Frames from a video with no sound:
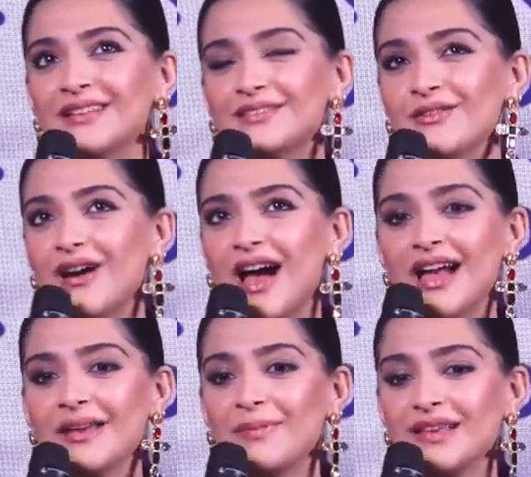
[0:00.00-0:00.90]
so
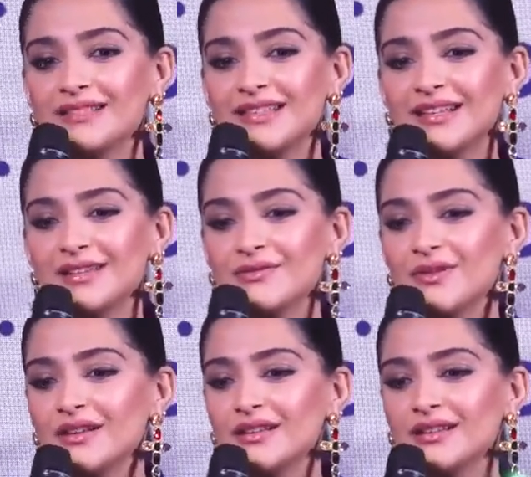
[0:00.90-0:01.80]
I basically do
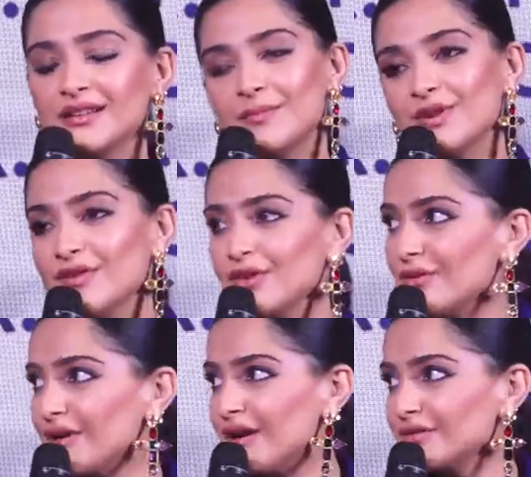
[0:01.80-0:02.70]
a little bit of a
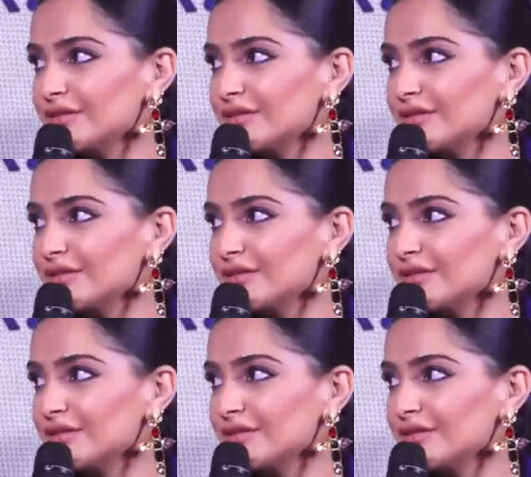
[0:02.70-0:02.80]
yoga